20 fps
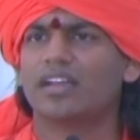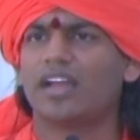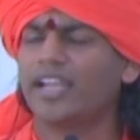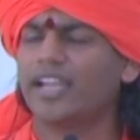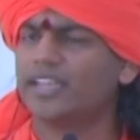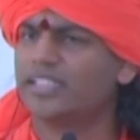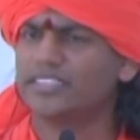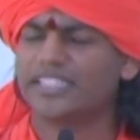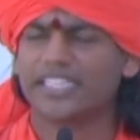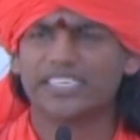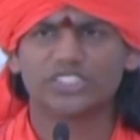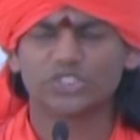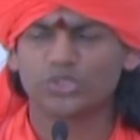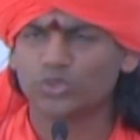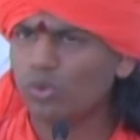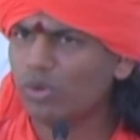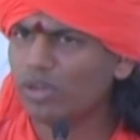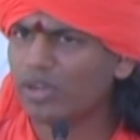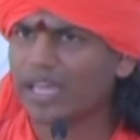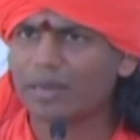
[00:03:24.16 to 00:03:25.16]
and there is
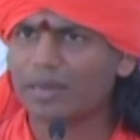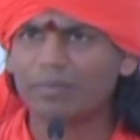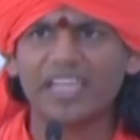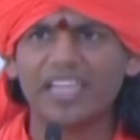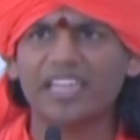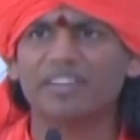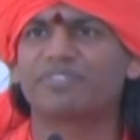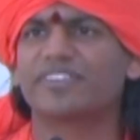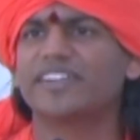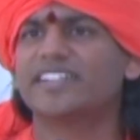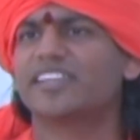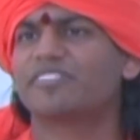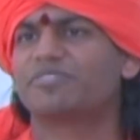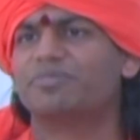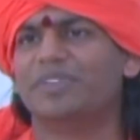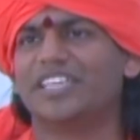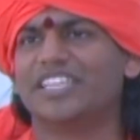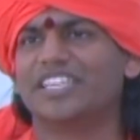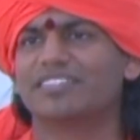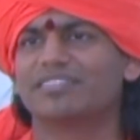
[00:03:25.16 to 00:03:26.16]
no karma in front of
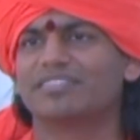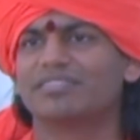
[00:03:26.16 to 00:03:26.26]
me.